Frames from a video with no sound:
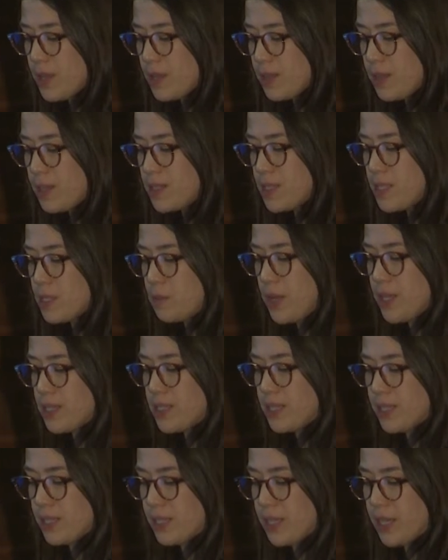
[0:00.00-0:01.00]
This is
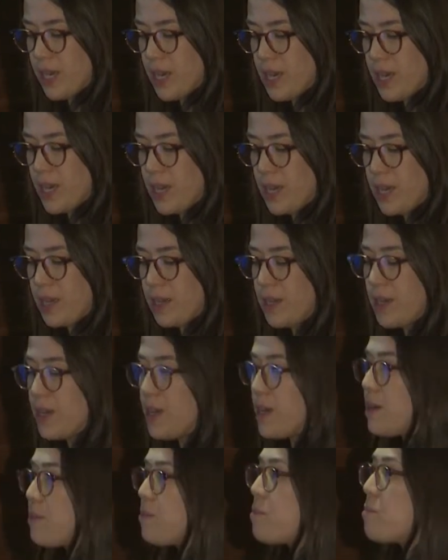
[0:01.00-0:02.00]
basically
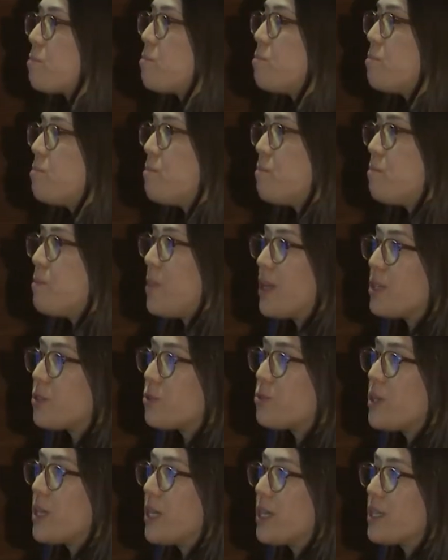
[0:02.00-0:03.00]
a
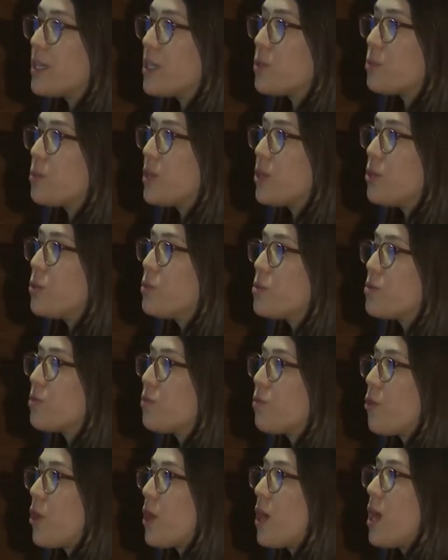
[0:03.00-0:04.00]
metric that we use
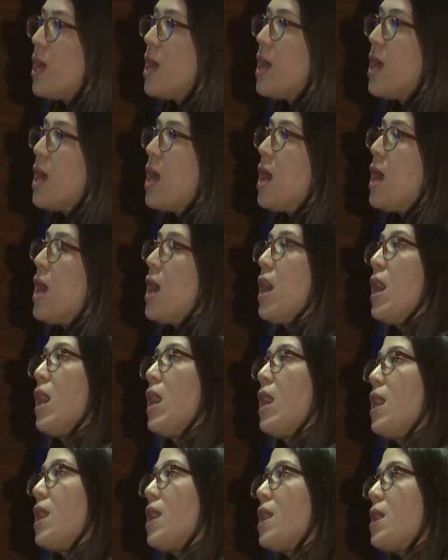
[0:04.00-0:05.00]
for
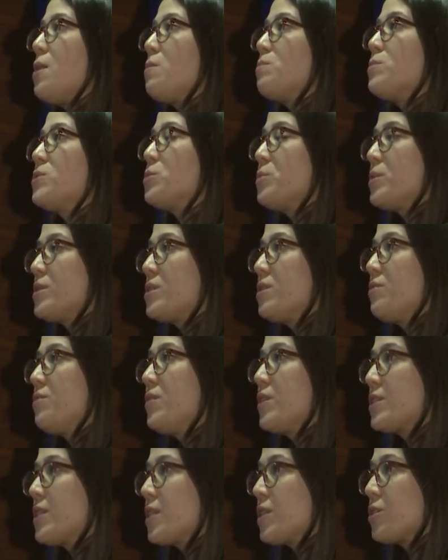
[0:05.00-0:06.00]

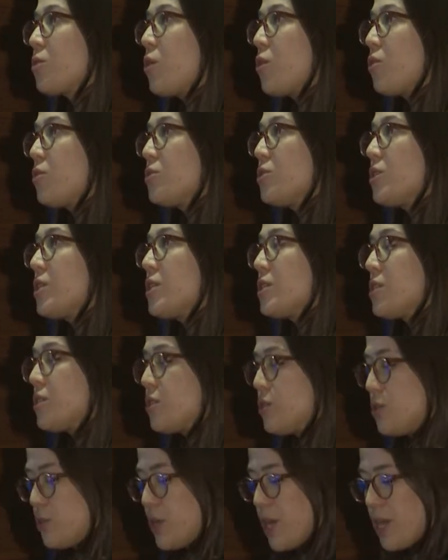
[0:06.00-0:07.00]
specific technologies
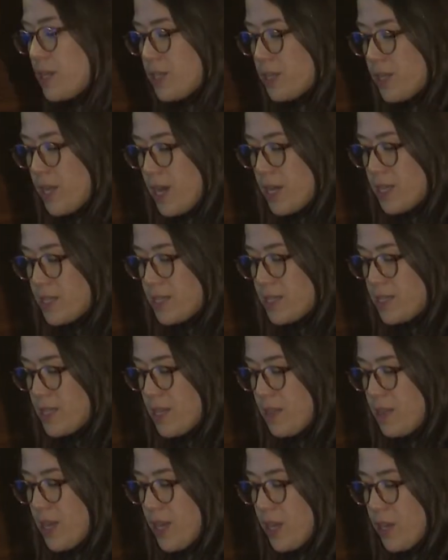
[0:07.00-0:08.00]
to analyze
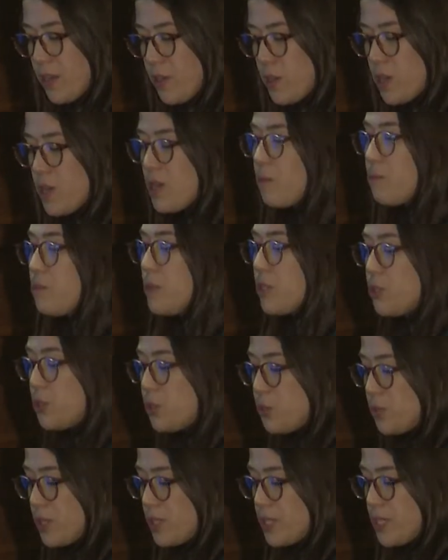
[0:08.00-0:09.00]
their
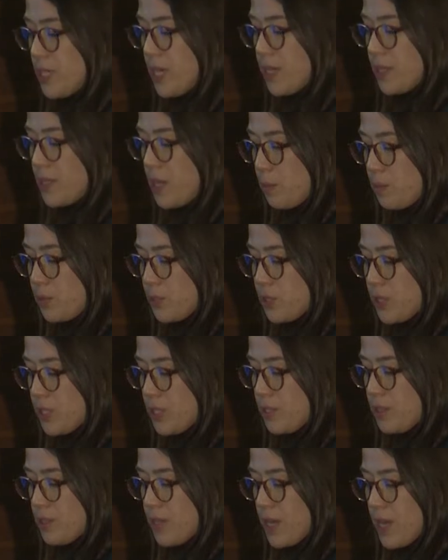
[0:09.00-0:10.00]
maturity,
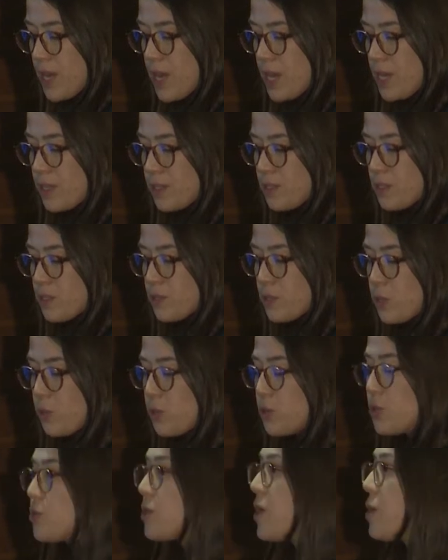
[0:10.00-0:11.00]
adoption, and
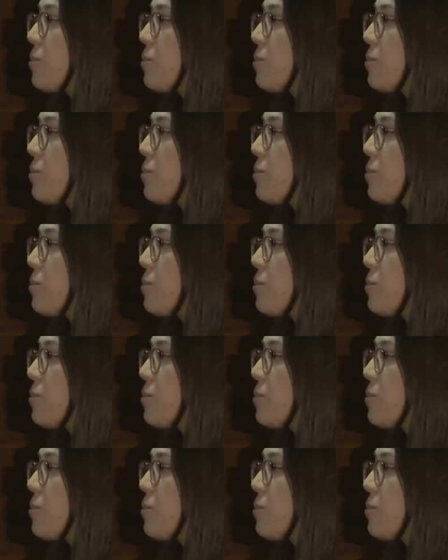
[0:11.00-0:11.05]
social